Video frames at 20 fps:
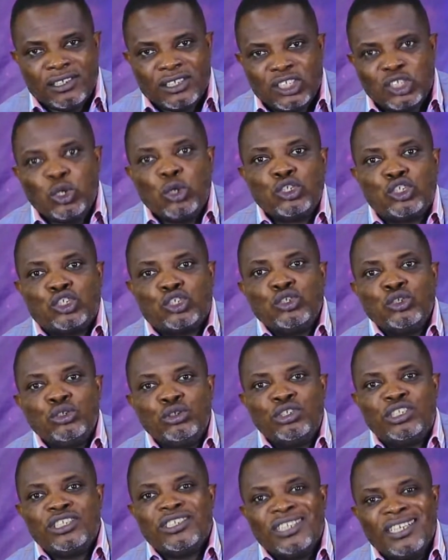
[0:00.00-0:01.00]
So
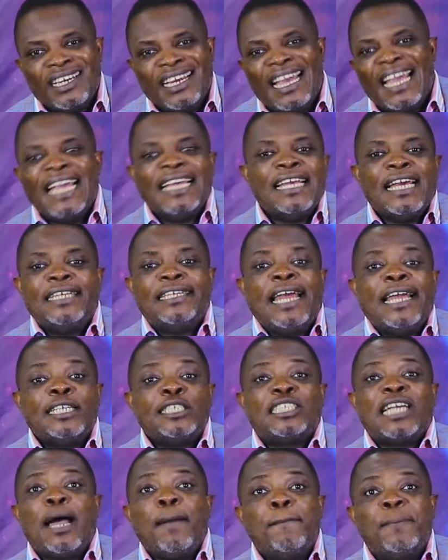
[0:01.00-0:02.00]
should any
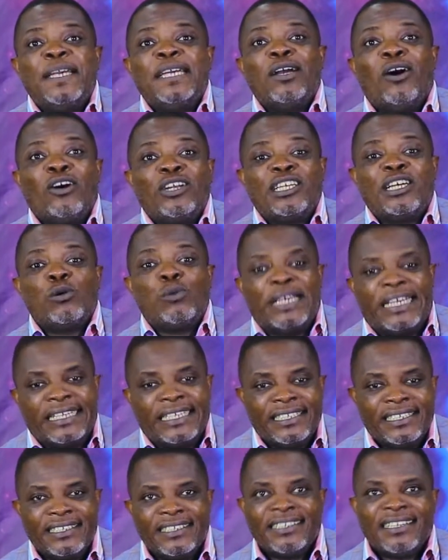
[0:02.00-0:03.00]
danger be on the way